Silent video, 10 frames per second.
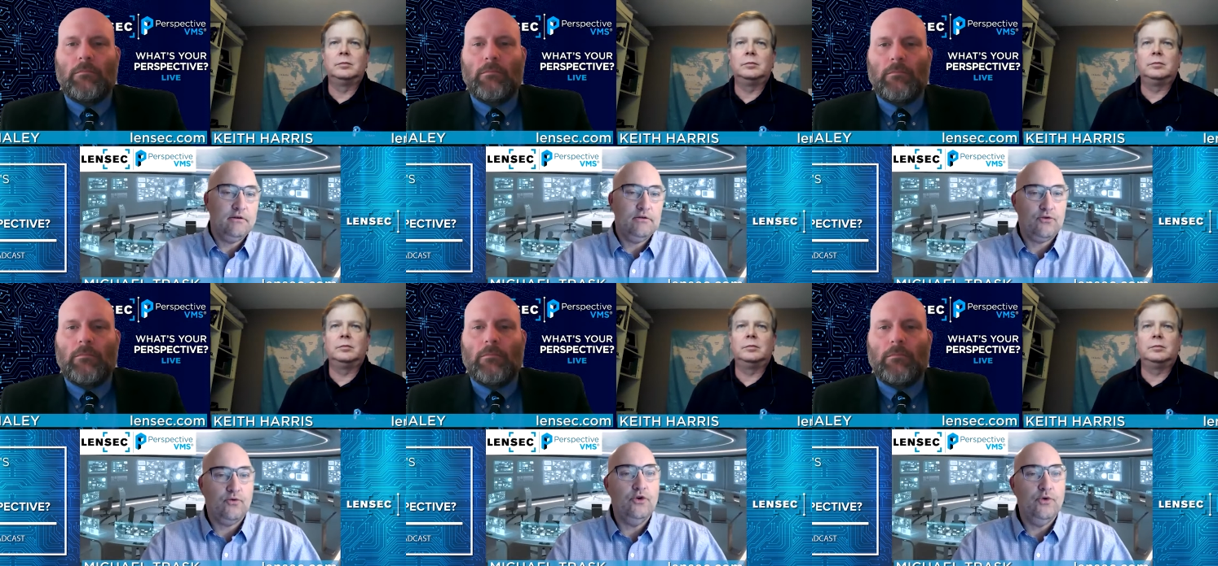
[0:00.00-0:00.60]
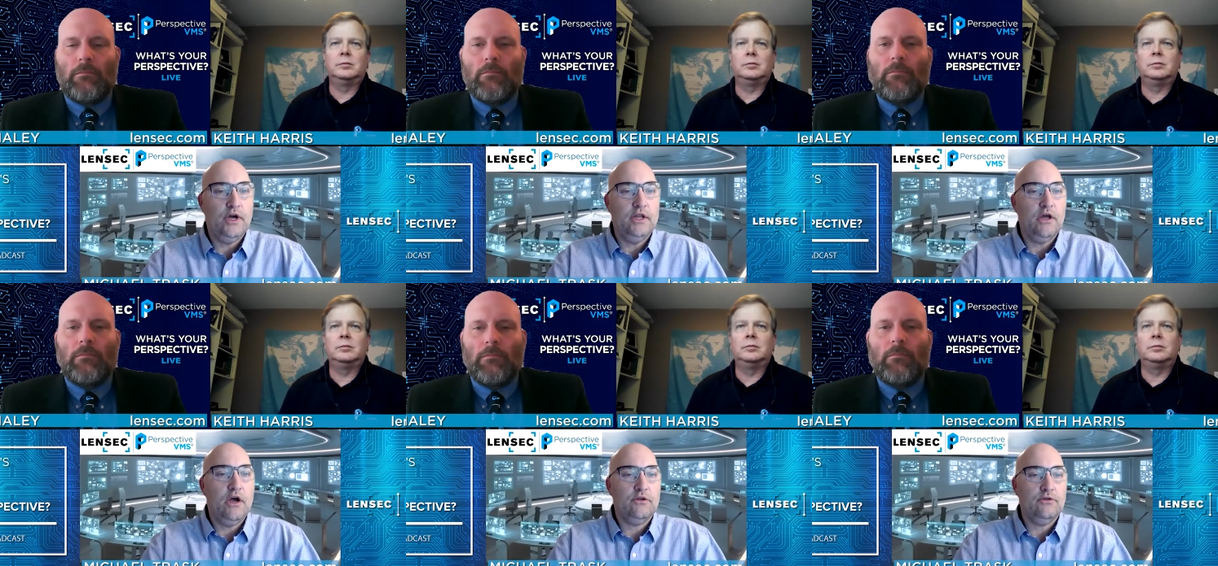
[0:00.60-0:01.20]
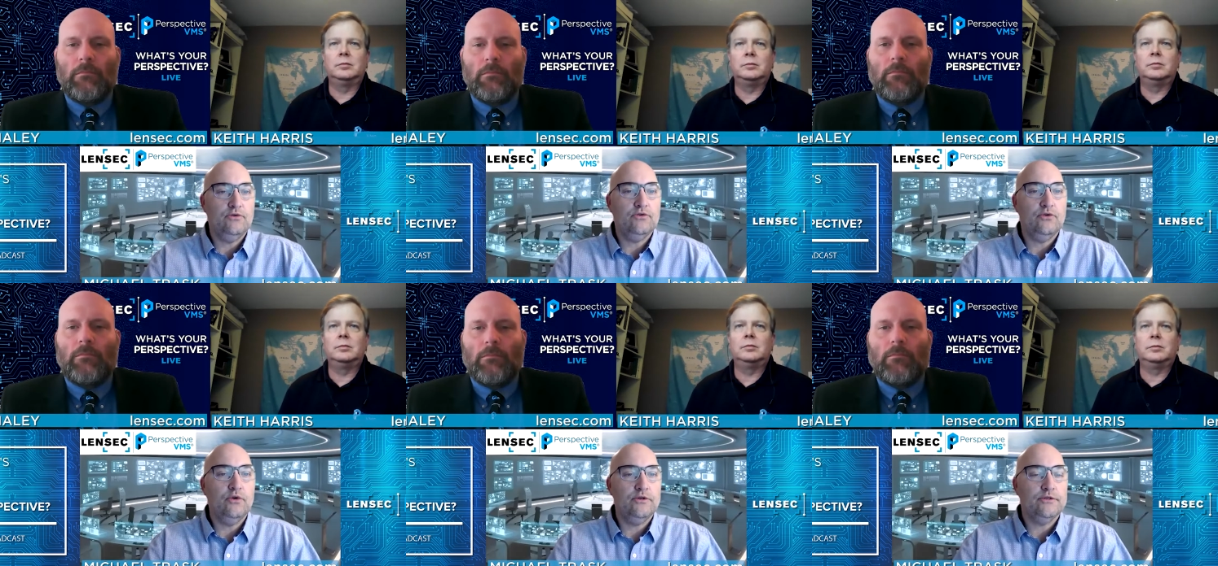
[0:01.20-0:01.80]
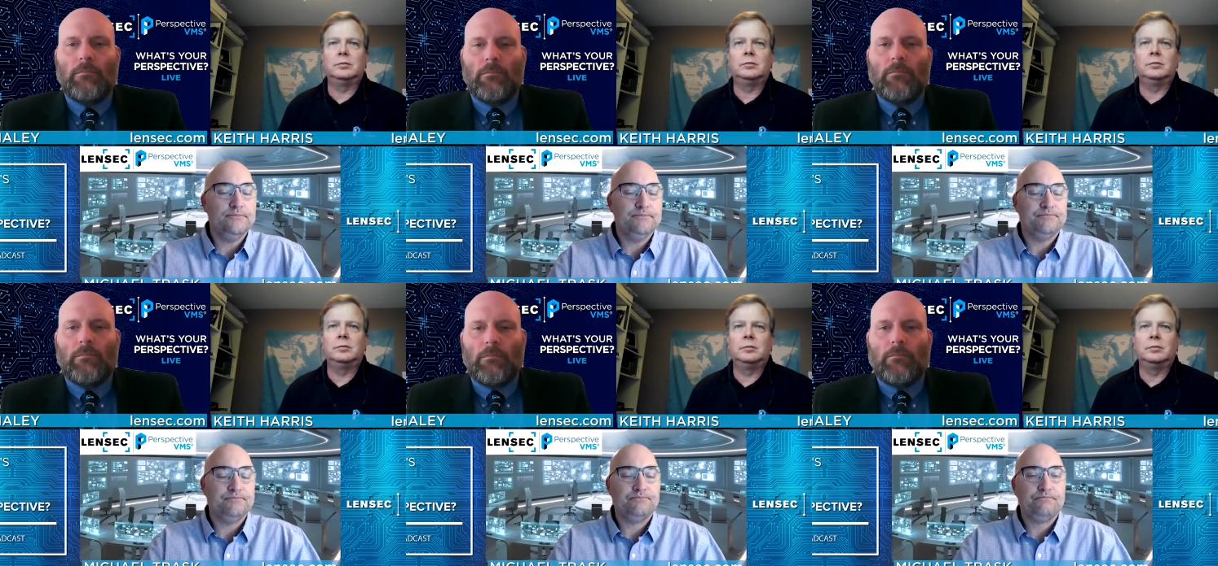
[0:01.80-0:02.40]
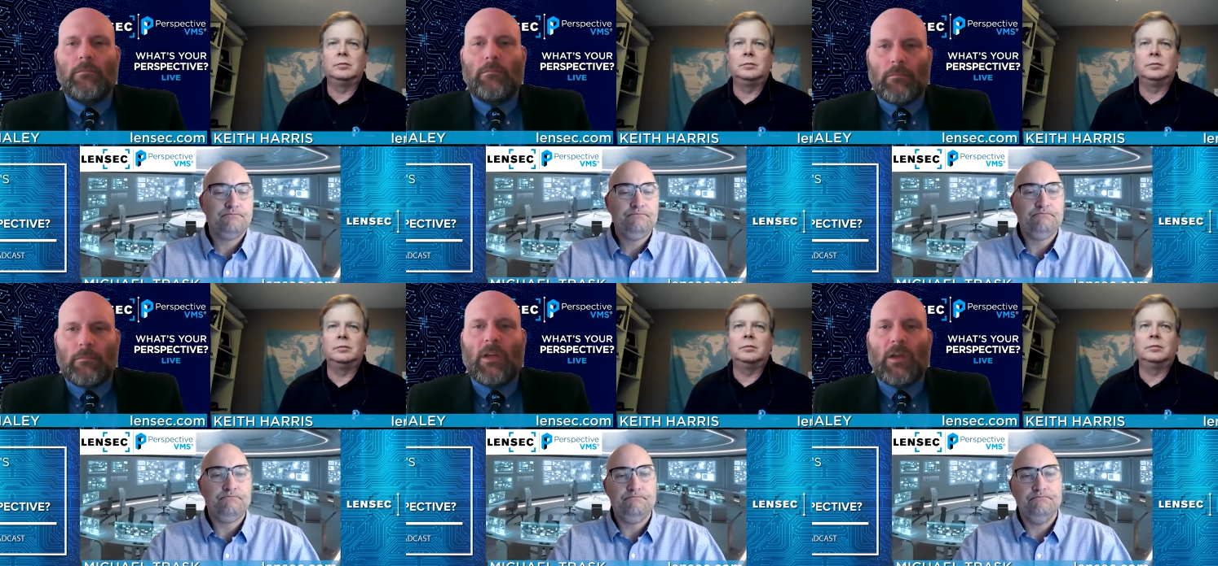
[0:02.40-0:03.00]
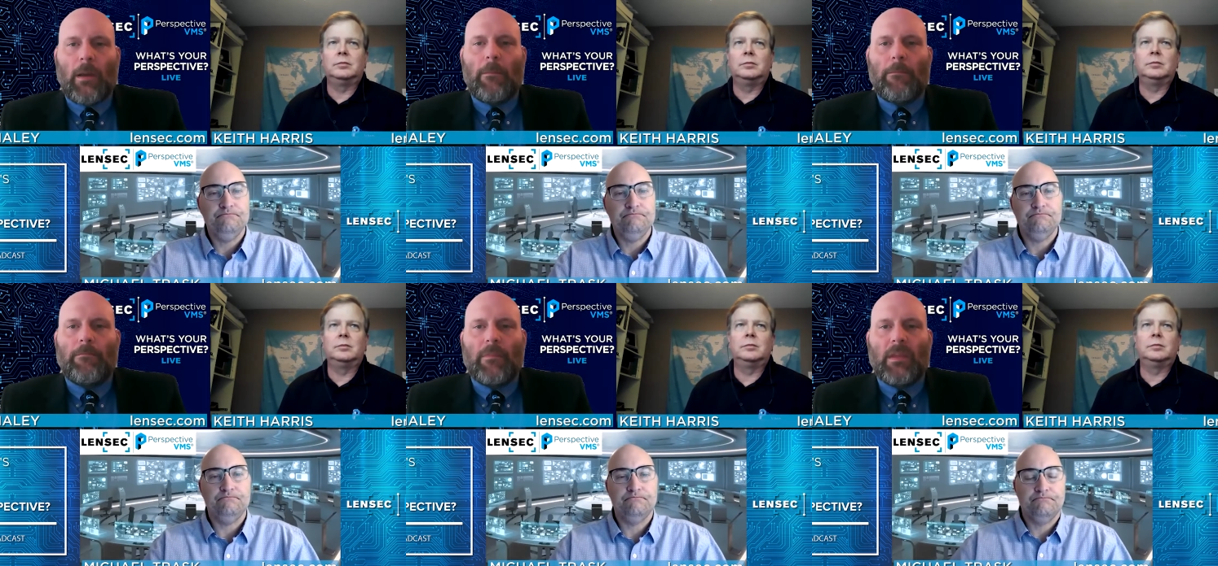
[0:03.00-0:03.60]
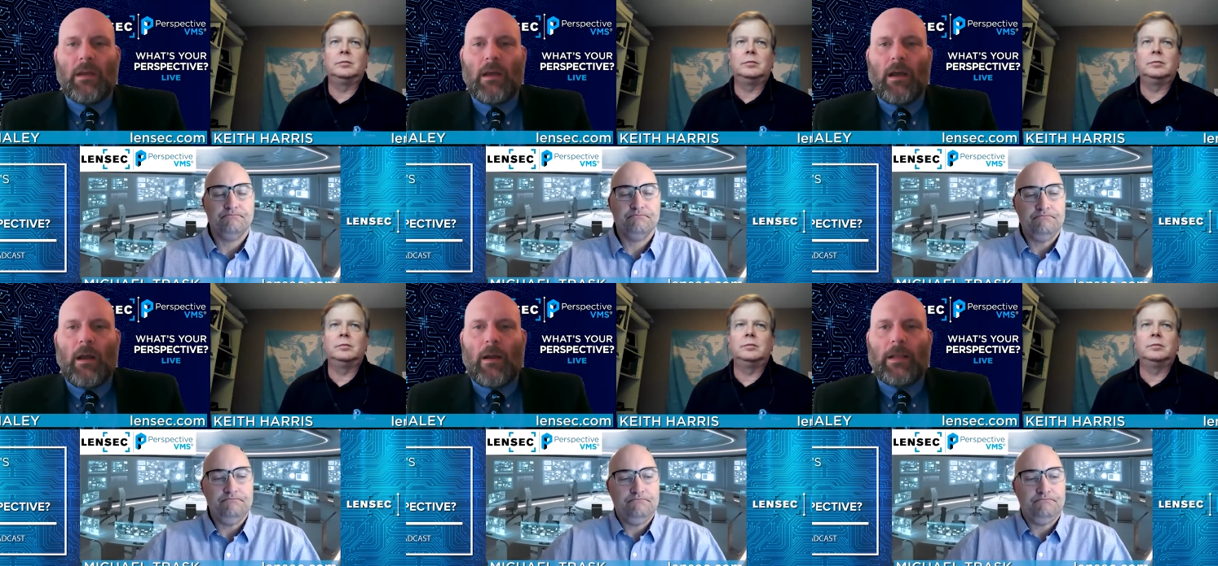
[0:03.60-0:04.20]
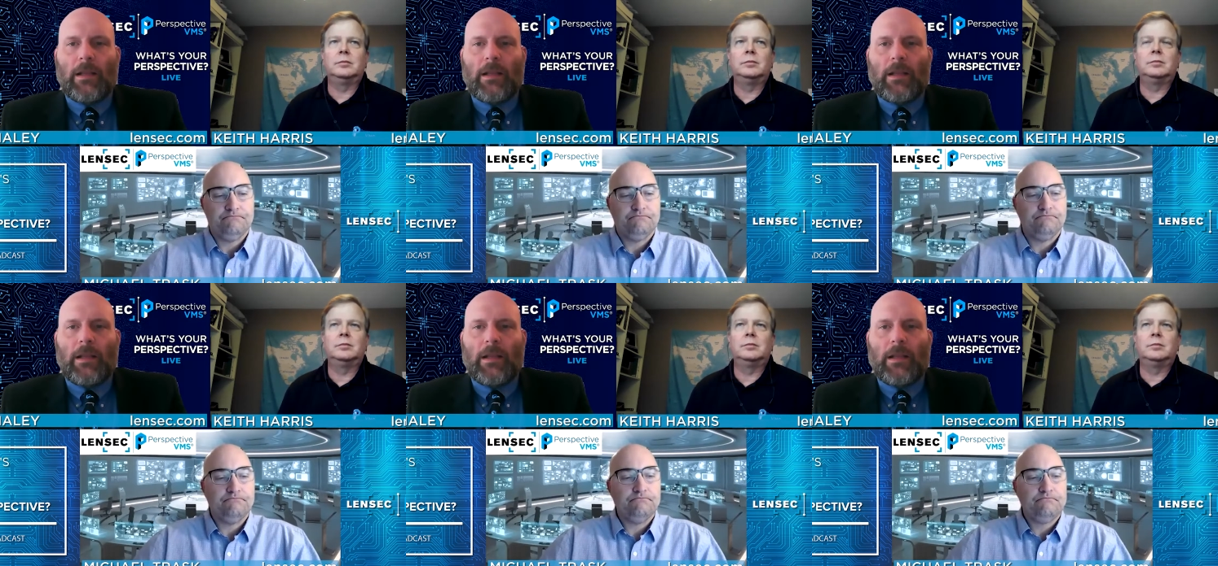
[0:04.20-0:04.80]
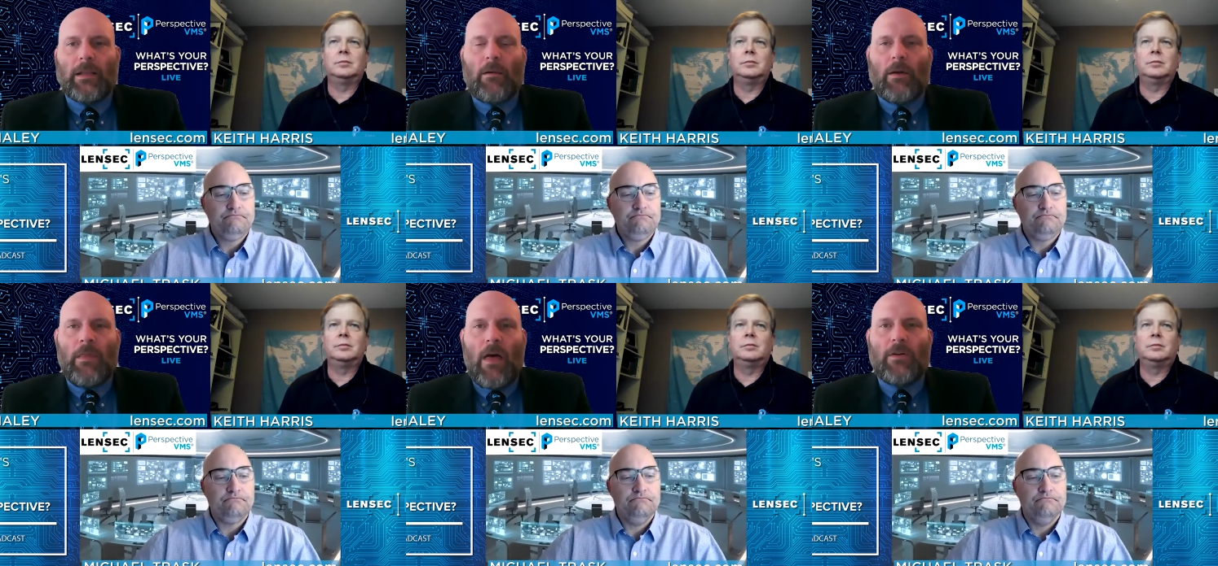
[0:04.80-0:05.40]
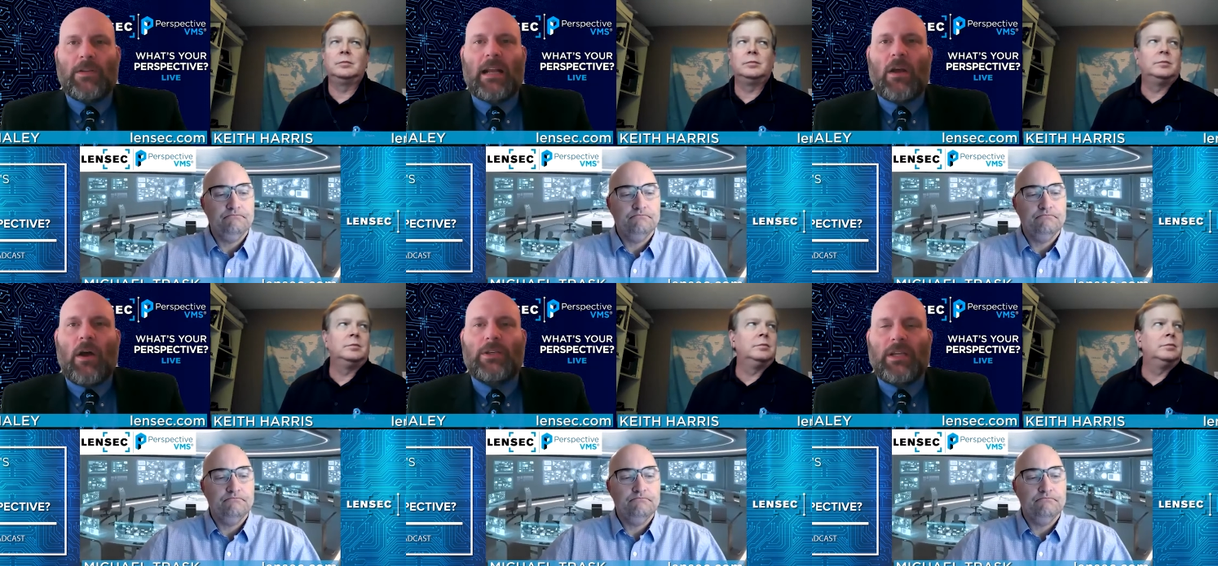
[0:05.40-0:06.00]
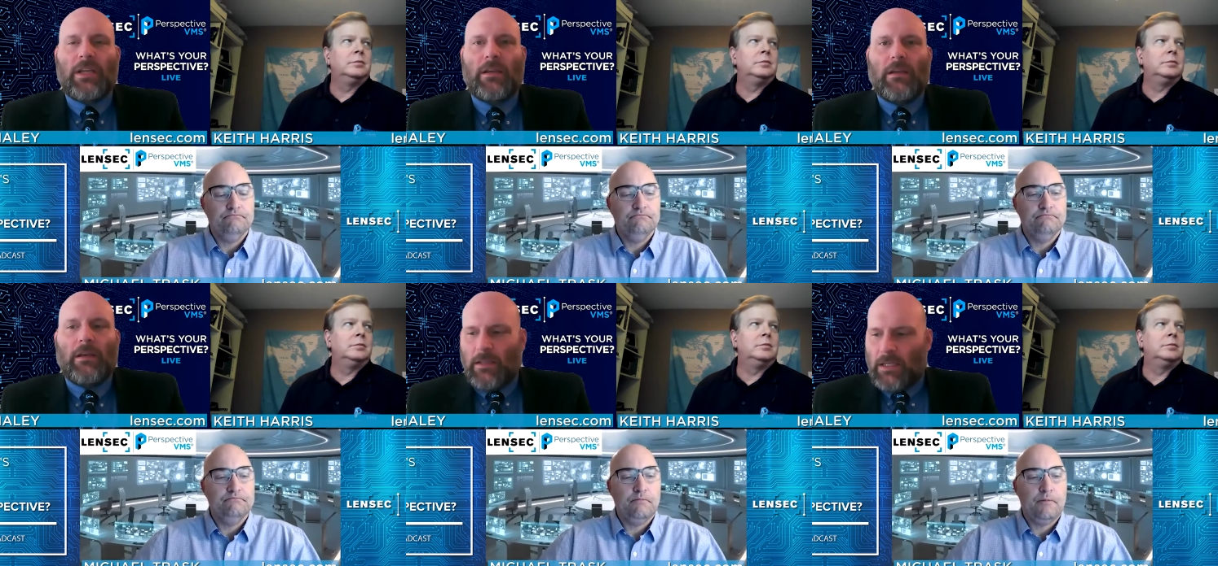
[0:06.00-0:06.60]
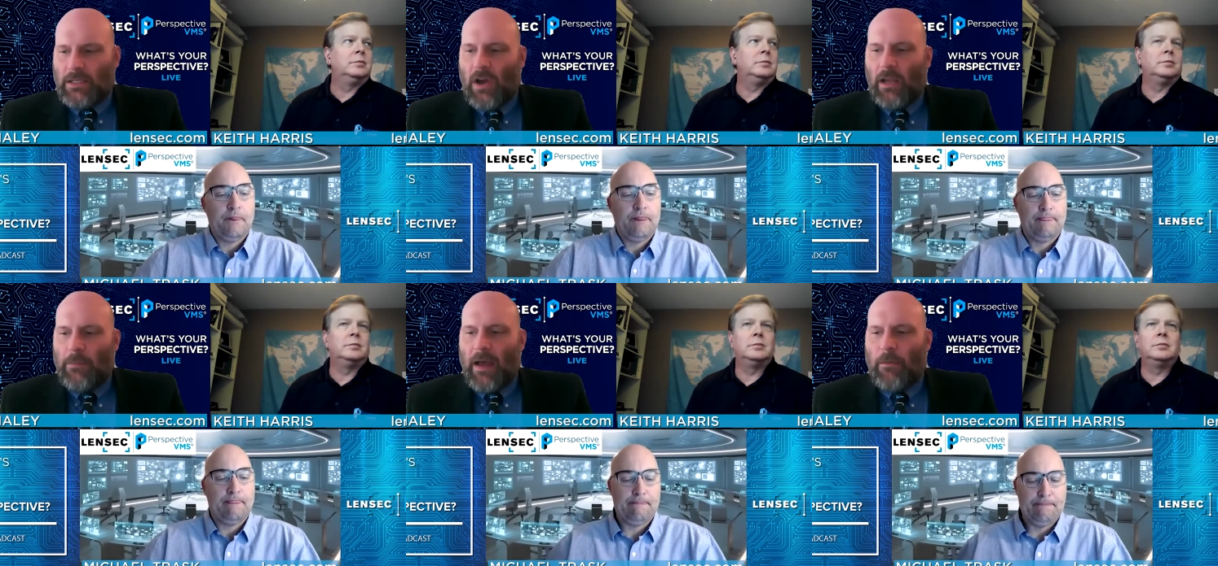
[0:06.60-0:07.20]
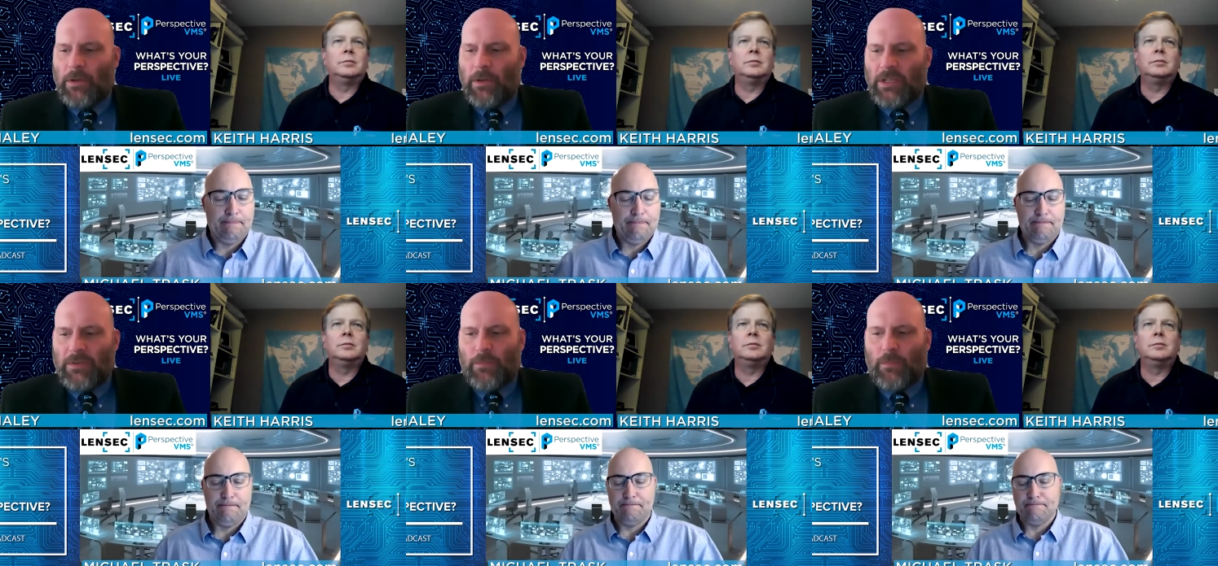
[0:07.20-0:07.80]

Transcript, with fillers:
Speaker 1: through to unlock those doors.
Speaker 2: Okay. All right. Now, another technology to talk about, which is pretty